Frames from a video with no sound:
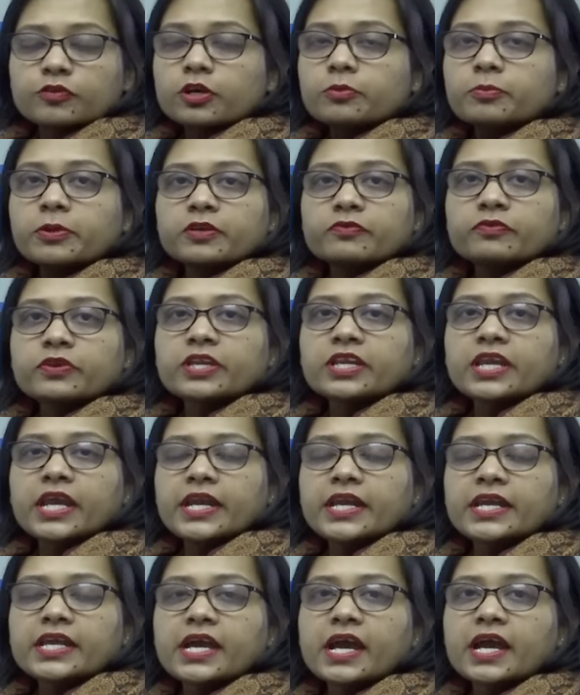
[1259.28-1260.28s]
of all between
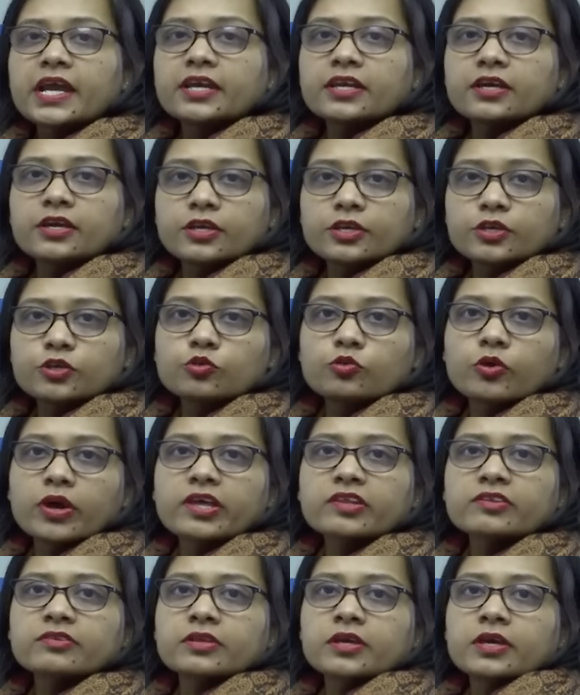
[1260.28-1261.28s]
India and
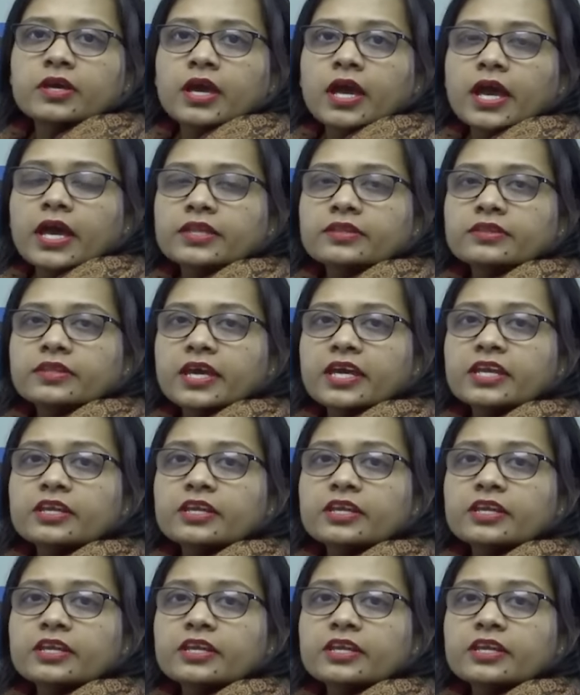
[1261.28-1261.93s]
US and